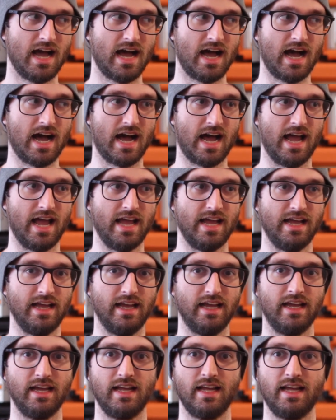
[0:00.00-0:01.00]

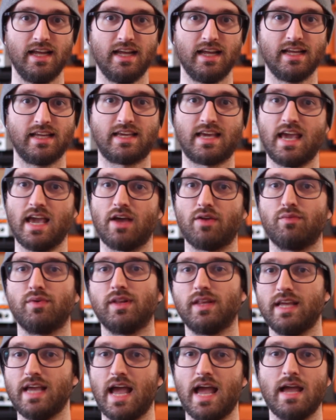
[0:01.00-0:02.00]
I can't
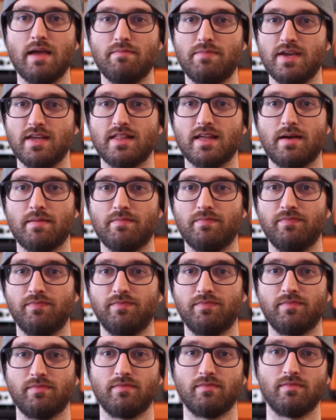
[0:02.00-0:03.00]
really A/B them
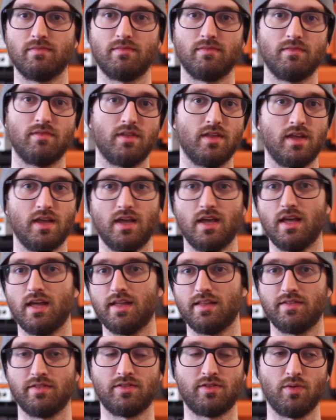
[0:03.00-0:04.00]

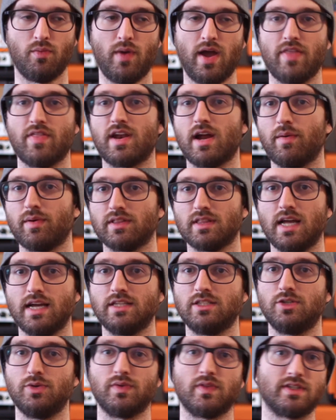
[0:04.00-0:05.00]
the way that I would
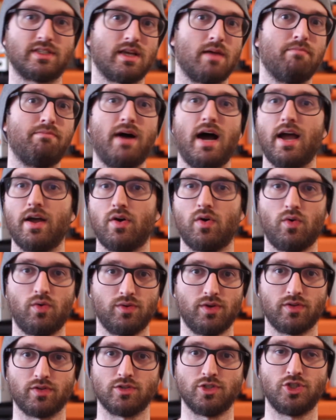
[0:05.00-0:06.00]
like to unless I buy a whole
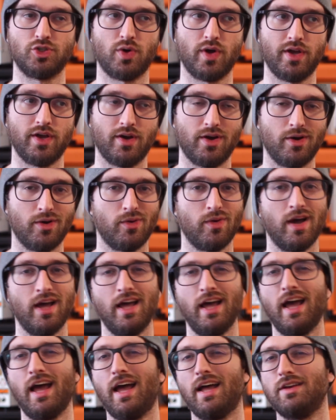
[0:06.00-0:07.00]
nother Joyo
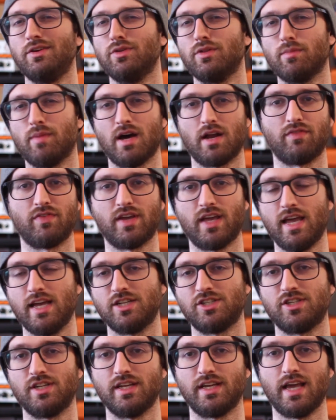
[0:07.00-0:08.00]
and do the
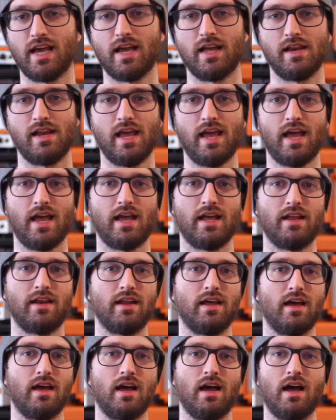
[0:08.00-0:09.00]
modification again. And
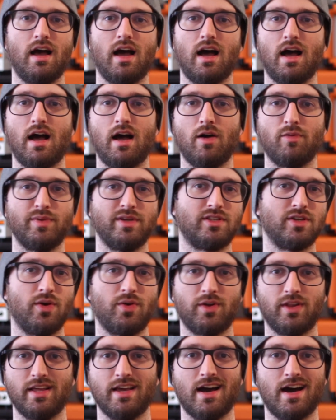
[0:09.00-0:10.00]
I'll be
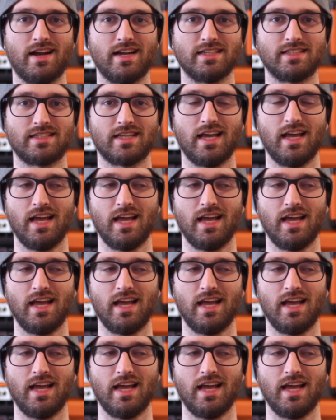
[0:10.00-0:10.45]
totally honest,